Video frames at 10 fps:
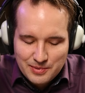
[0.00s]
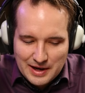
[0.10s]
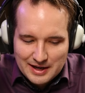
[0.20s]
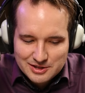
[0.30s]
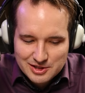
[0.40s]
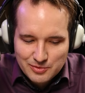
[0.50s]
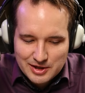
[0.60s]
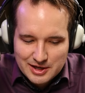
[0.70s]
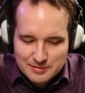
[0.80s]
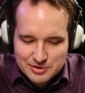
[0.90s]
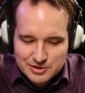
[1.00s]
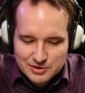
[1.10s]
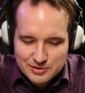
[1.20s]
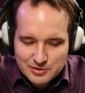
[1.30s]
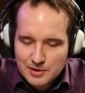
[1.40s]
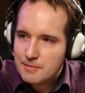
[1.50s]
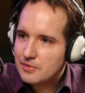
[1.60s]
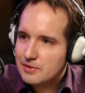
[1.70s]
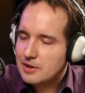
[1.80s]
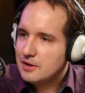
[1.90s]
But actually, when it comes to,
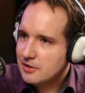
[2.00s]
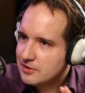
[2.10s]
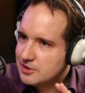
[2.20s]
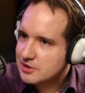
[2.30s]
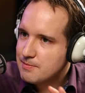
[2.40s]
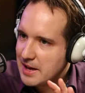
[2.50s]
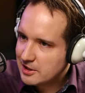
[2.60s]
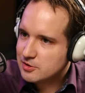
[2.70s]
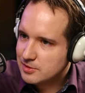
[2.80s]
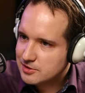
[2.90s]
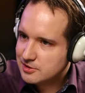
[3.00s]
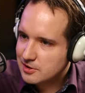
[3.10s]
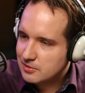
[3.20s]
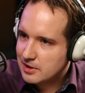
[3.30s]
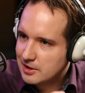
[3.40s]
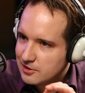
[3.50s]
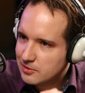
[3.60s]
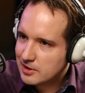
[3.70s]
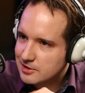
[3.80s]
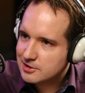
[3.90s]
this is a management skill, and I think we can